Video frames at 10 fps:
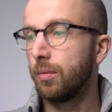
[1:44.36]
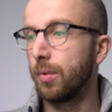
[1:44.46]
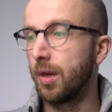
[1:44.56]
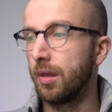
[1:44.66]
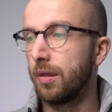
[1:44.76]

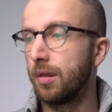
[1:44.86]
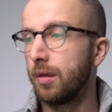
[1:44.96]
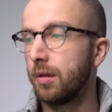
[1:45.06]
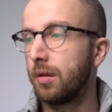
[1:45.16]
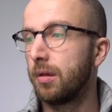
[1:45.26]
with
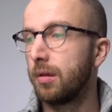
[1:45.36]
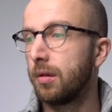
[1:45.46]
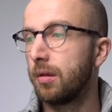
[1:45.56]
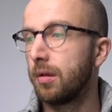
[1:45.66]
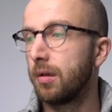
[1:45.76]

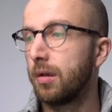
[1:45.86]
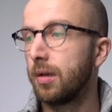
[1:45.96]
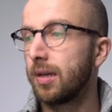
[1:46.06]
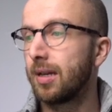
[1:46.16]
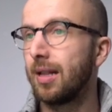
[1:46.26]

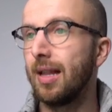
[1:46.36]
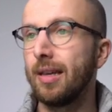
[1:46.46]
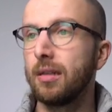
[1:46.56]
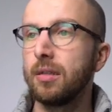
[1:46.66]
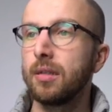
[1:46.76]

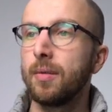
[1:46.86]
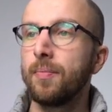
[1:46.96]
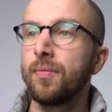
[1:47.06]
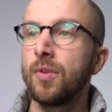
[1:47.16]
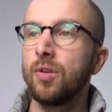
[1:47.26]
client,
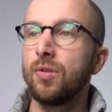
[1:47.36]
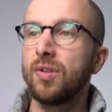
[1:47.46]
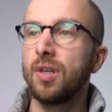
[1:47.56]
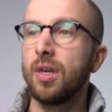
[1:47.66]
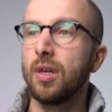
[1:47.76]
you
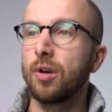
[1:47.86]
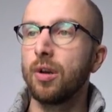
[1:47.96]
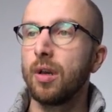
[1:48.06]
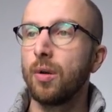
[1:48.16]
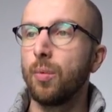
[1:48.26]
see
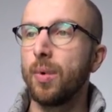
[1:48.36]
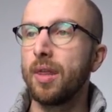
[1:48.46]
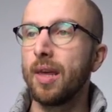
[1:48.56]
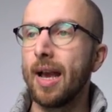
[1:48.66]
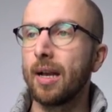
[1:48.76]
here
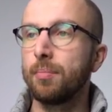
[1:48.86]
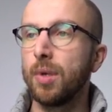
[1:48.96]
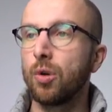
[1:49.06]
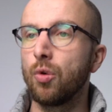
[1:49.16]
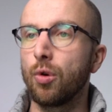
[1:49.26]
with
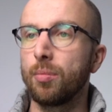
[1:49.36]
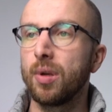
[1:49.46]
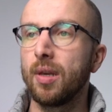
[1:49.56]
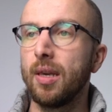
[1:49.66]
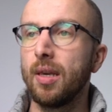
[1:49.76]
Acme
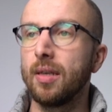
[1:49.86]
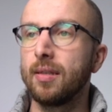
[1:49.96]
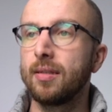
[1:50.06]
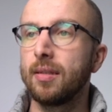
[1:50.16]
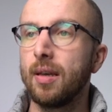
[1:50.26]
Corp
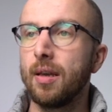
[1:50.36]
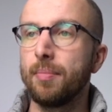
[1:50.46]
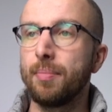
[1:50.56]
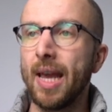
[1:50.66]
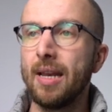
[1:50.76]
is
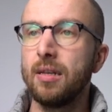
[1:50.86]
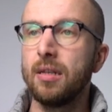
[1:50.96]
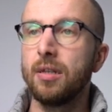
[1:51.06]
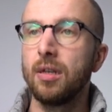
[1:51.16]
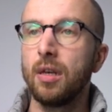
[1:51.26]

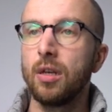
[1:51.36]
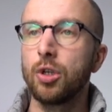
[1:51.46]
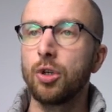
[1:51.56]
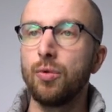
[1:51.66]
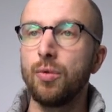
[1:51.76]
appended
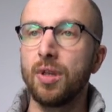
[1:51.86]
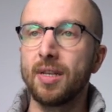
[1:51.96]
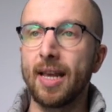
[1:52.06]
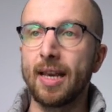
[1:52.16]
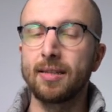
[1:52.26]
to the
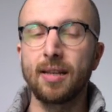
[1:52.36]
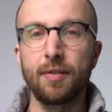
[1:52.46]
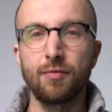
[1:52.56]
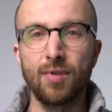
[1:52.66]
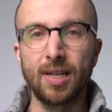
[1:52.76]
text
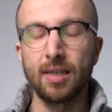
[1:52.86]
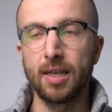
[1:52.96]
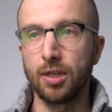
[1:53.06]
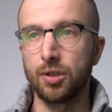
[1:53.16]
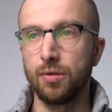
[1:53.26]
I've written
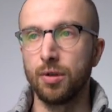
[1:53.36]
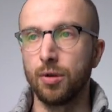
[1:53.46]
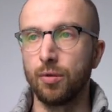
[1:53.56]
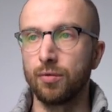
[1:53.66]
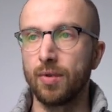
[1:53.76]
into the
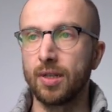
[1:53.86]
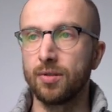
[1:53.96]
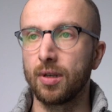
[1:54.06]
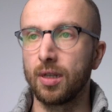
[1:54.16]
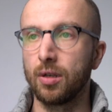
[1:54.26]
node, right?
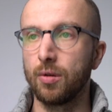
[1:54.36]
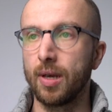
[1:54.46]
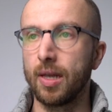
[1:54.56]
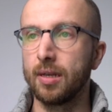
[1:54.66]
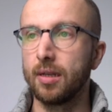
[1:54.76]
So I can go
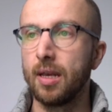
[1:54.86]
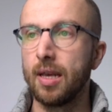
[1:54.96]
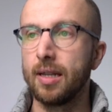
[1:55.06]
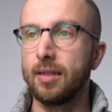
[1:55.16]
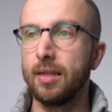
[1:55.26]
ahead and
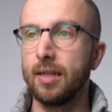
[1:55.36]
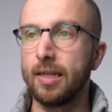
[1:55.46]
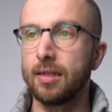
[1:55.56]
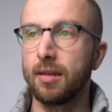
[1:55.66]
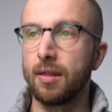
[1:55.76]

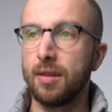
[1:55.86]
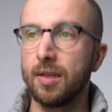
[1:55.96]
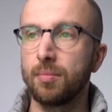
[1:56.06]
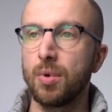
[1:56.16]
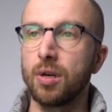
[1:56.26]
delete
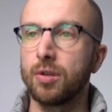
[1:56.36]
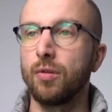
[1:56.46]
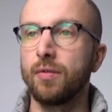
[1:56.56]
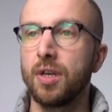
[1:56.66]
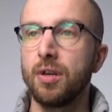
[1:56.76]
this part
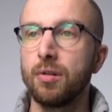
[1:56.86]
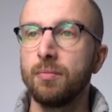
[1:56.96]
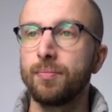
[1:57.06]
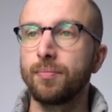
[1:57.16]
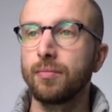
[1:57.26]
over here